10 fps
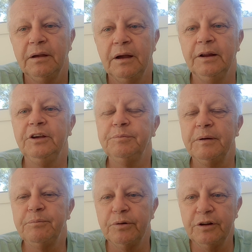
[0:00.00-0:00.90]
and he's
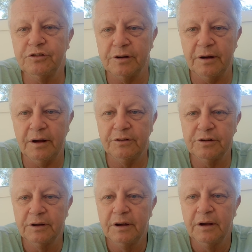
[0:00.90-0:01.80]
been put in
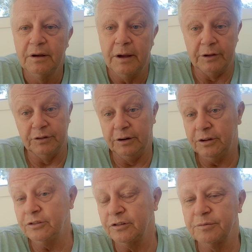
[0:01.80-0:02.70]
charge as an
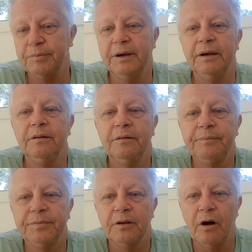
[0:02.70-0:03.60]
Indigenous man
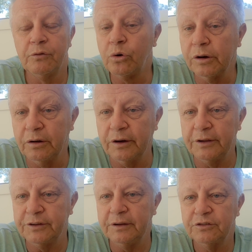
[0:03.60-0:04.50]
of
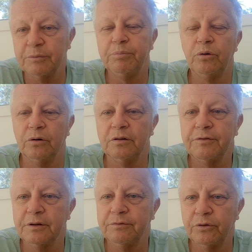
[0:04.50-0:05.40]
organising support
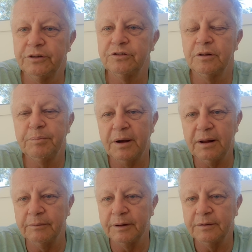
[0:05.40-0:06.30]
for the Voice to the
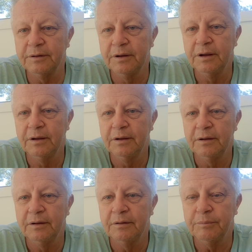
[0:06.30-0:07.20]
Parliament.
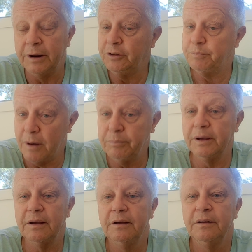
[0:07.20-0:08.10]
But his
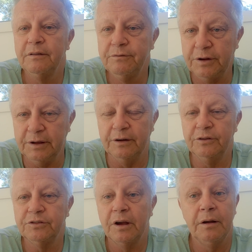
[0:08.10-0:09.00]
public
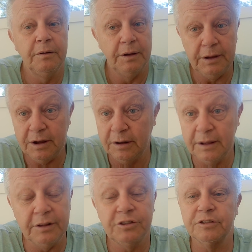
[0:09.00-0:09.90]
videos, he
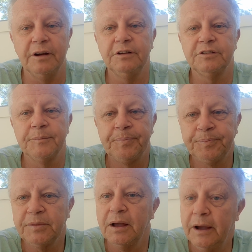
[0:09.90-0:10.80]
clearly states
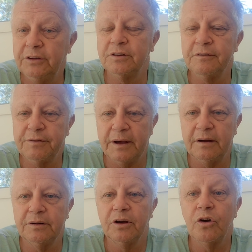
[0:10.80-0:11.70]
he's an
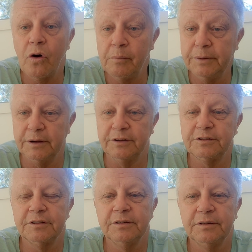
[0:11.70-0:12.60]
avowed communist.